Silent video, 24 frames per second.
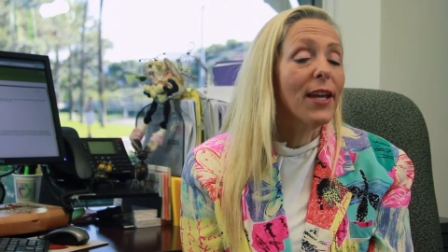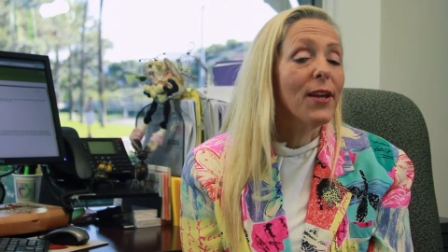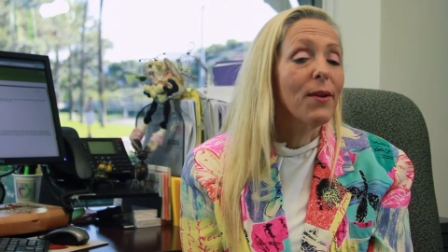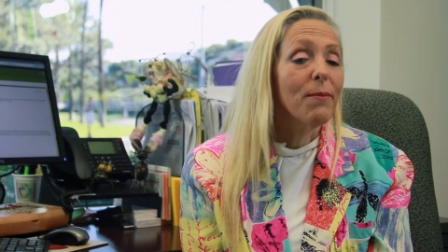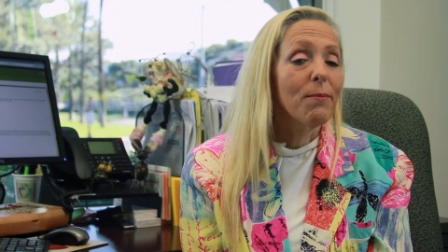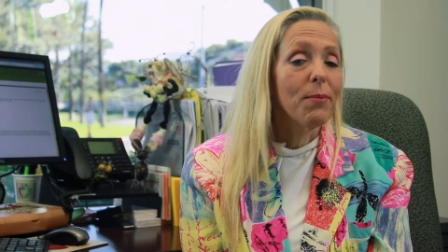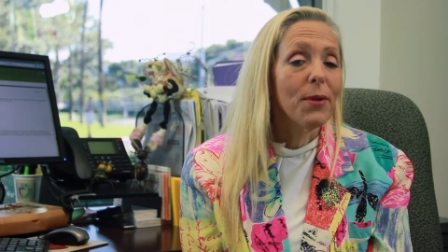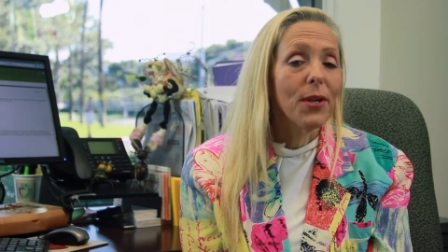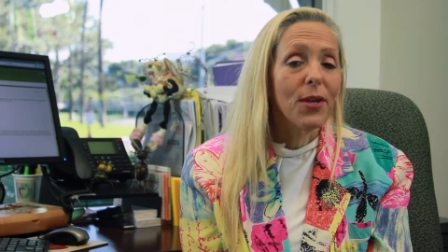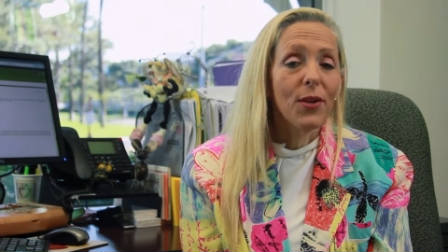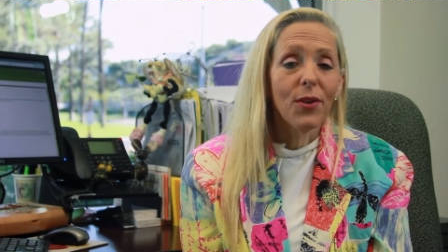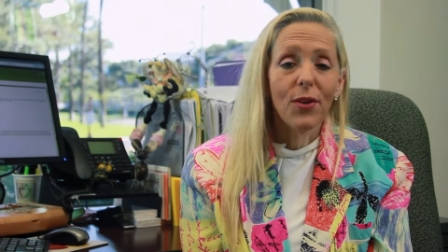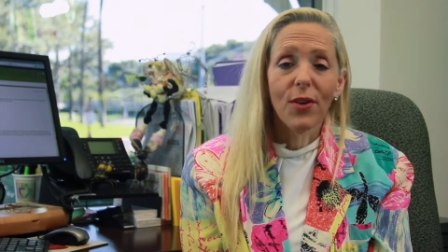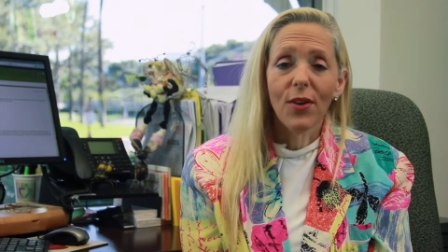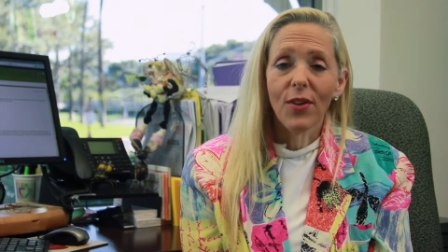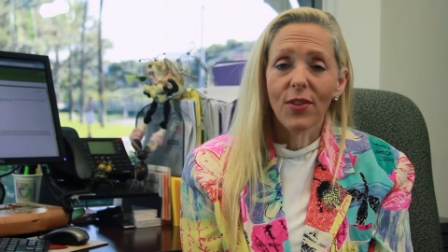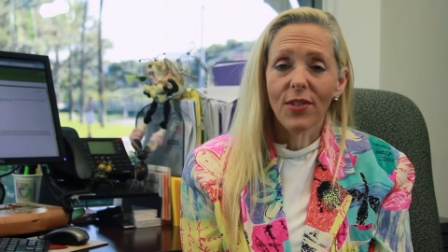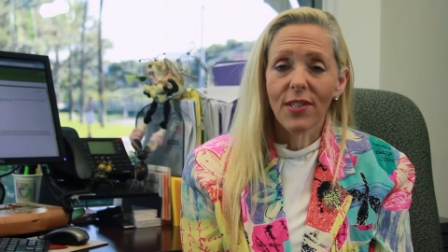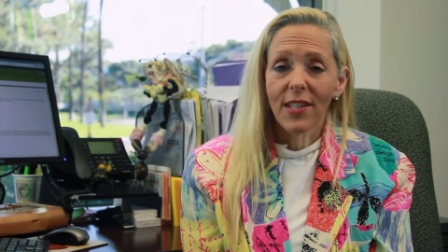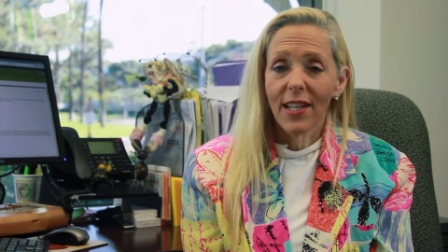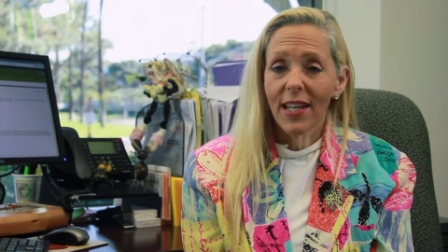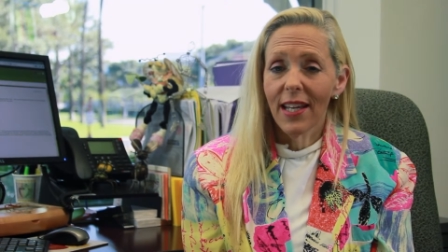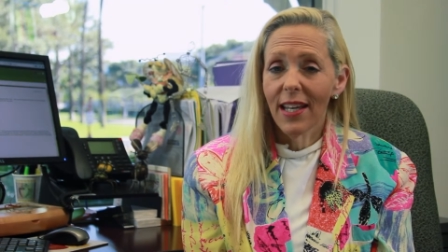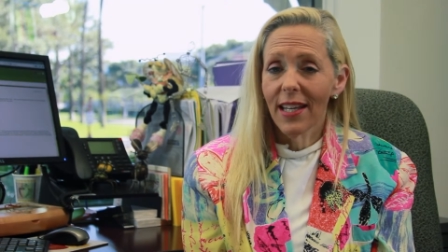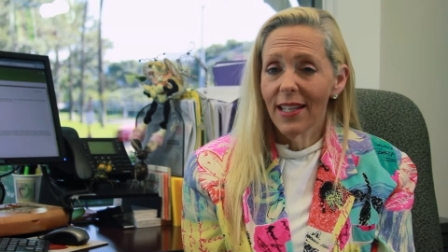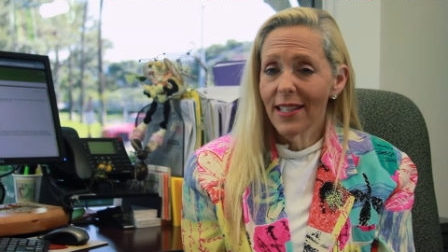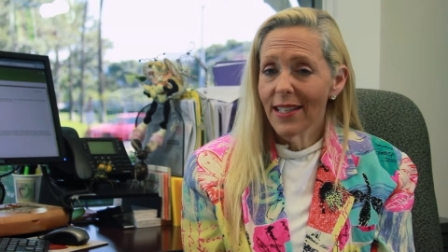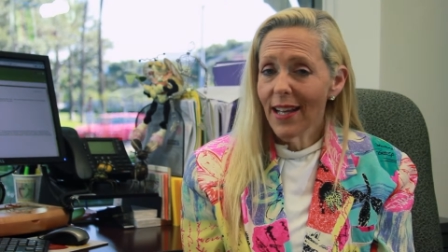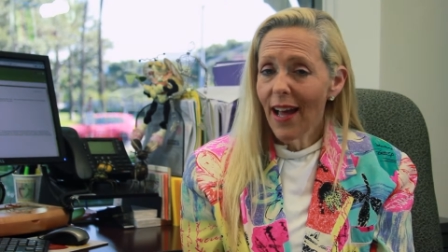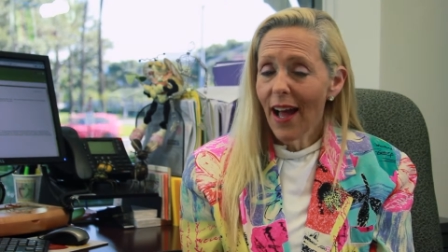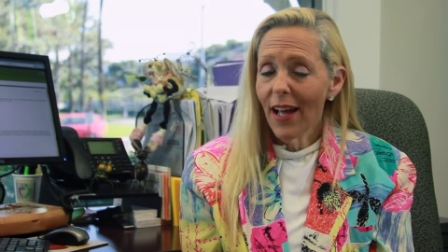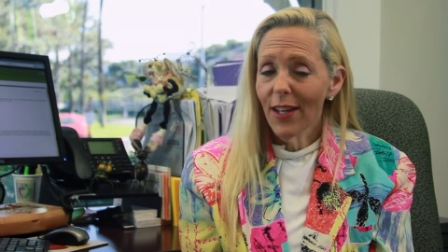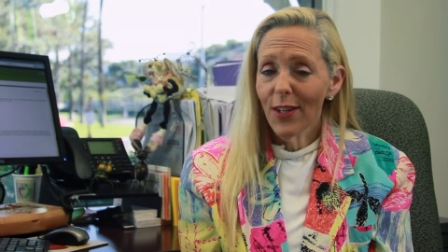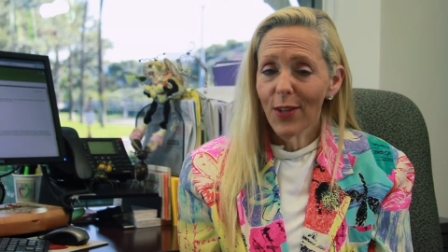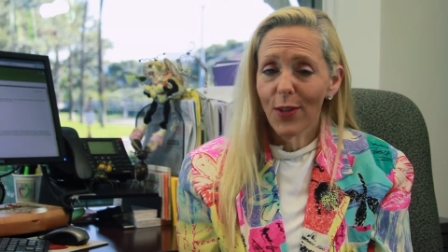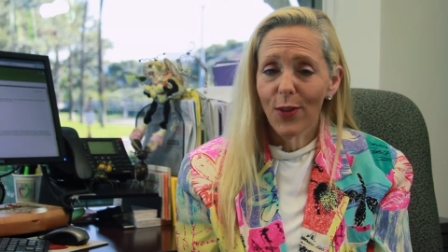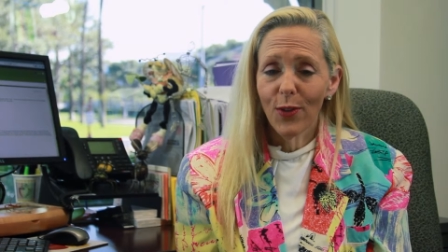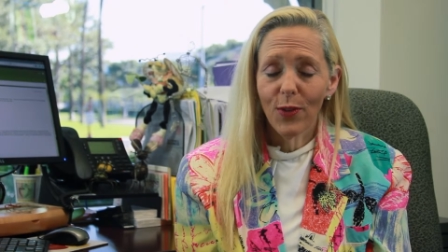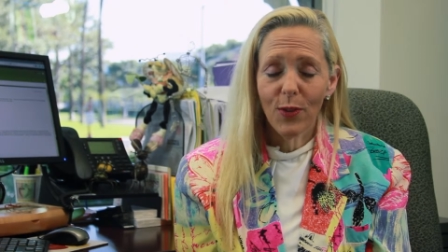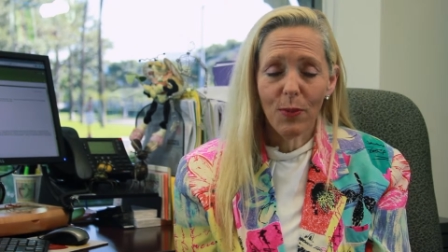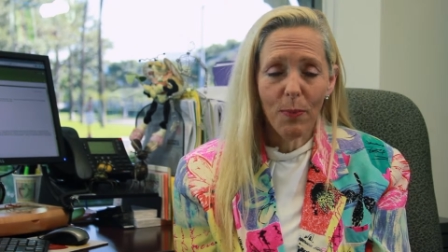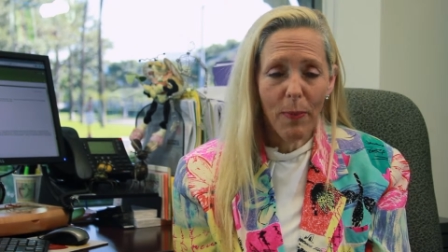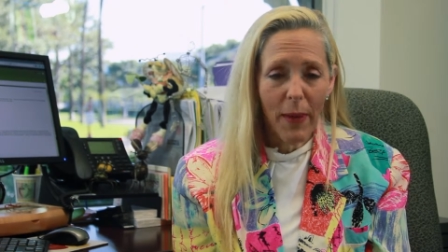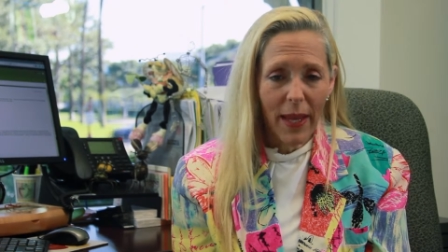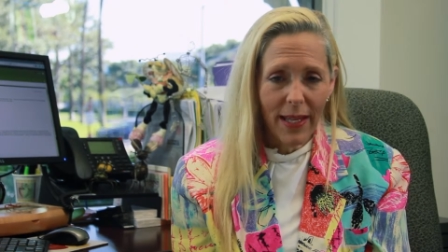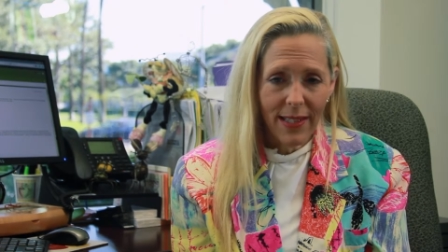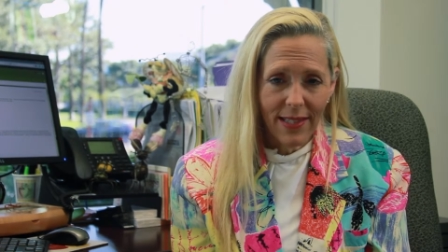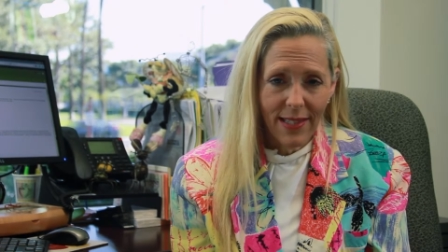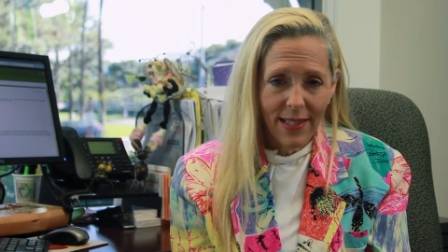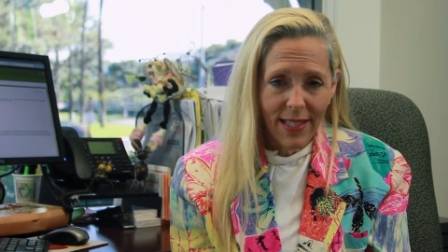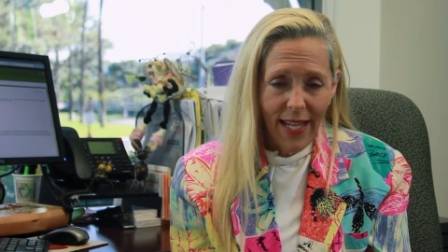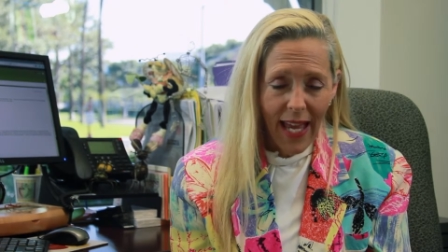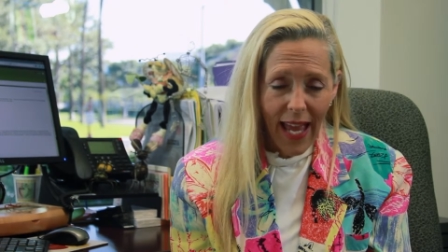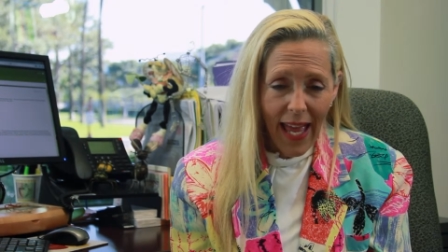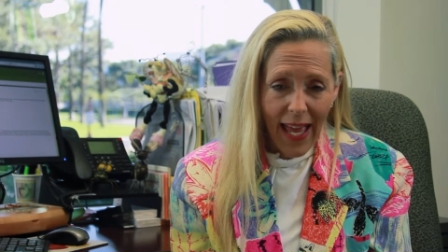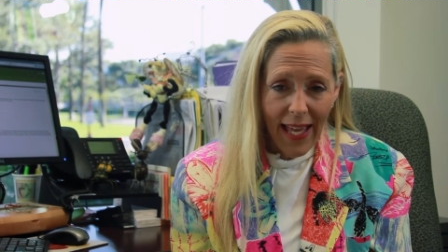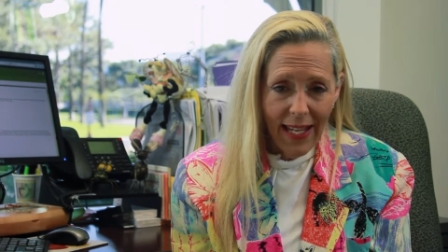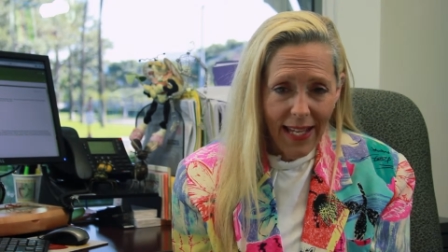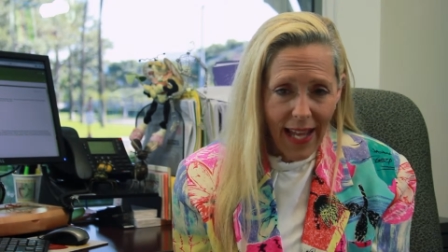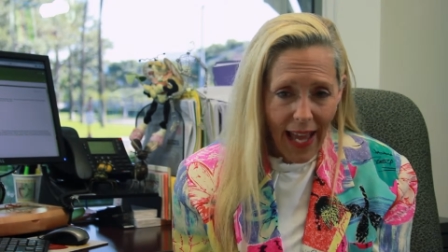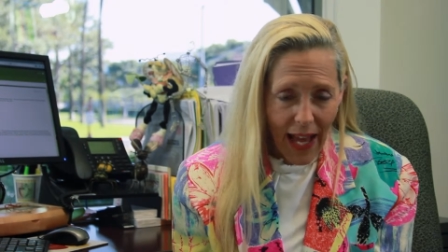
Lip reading: computers cannot use base 10.